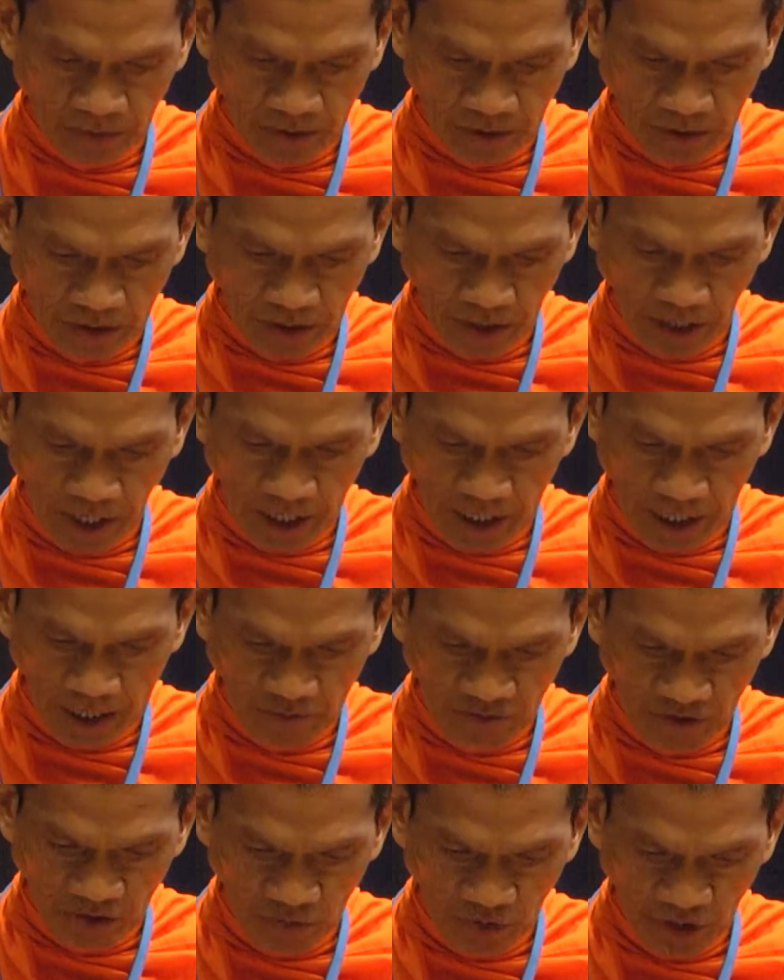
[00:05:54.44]
and if
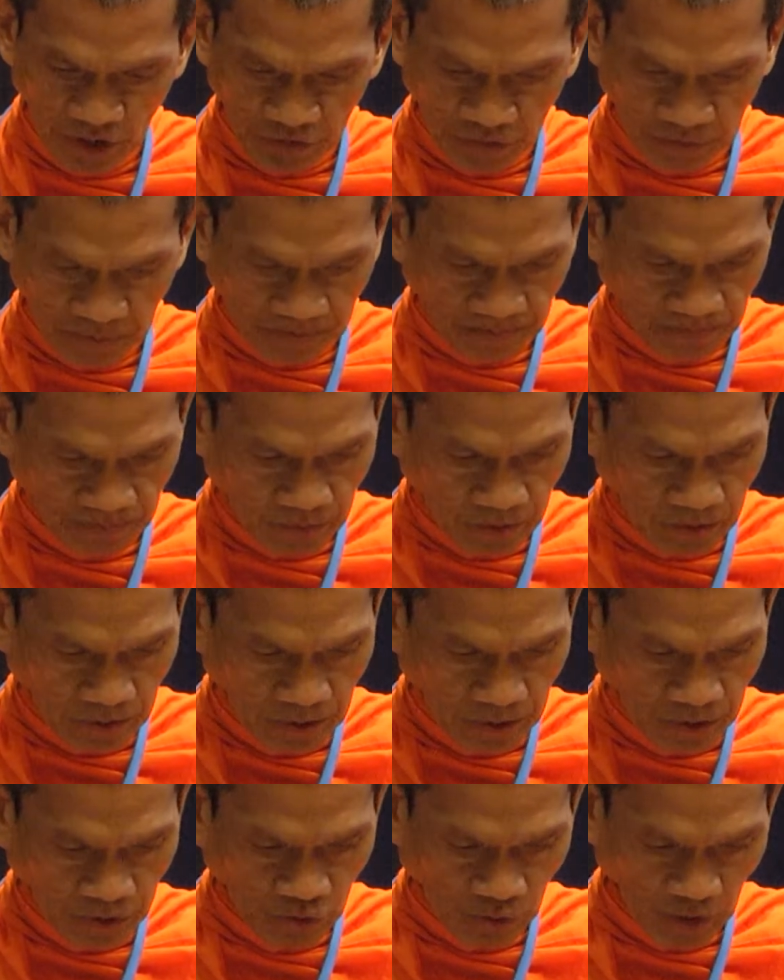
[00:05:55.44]
we wish
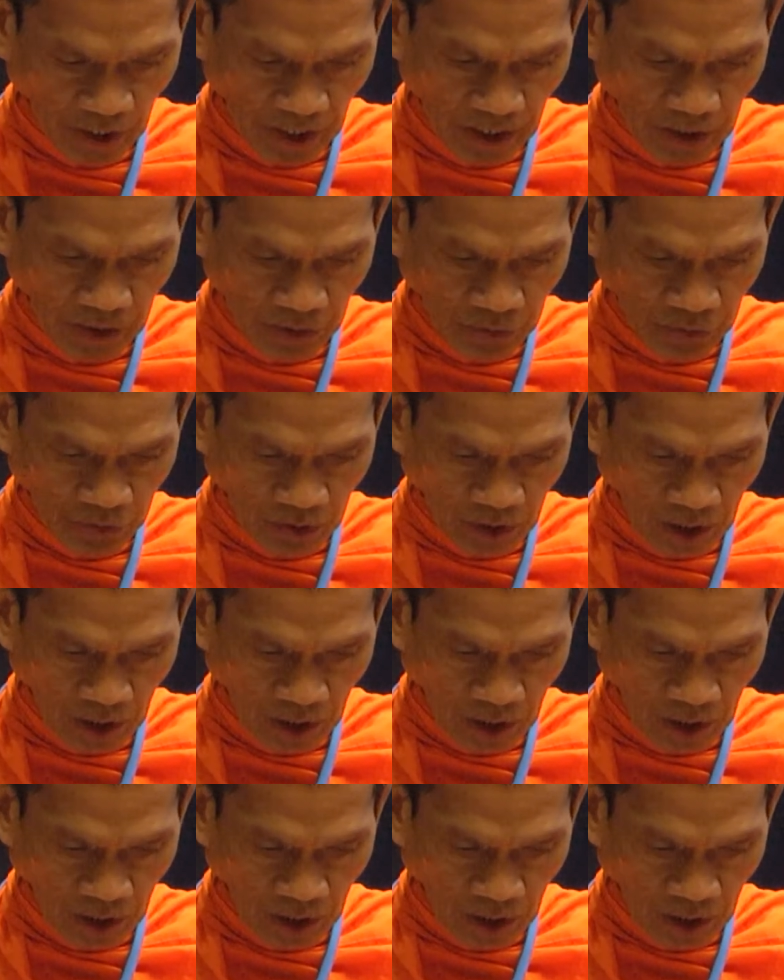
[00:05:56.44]
to help